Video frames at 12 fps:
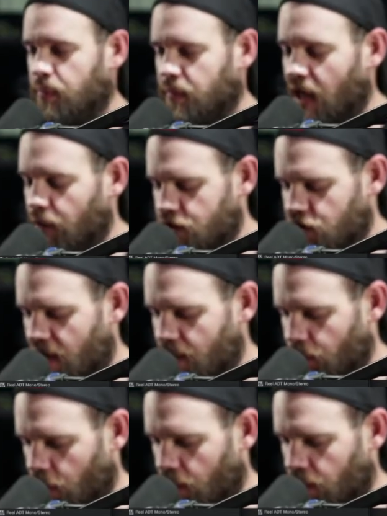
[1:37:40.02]
Now a
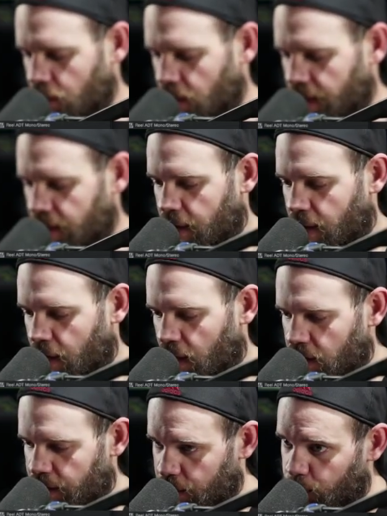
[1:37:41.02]
chamber, like
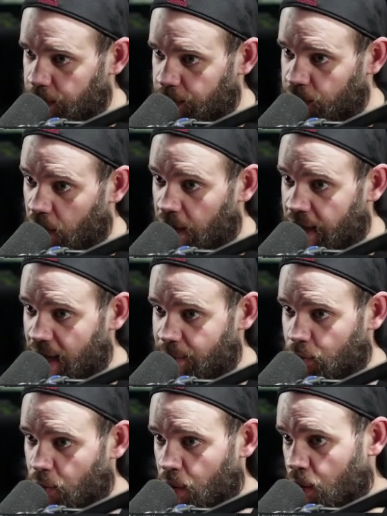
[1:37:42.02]
we saw in
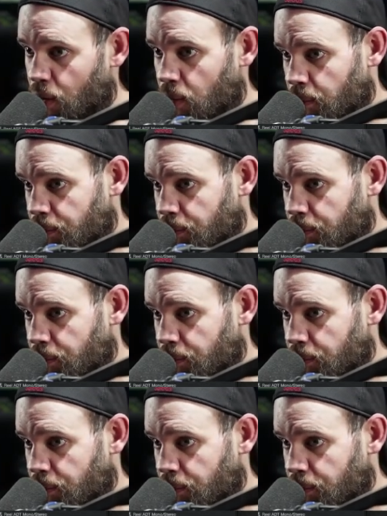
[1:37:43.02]
Abbey Road.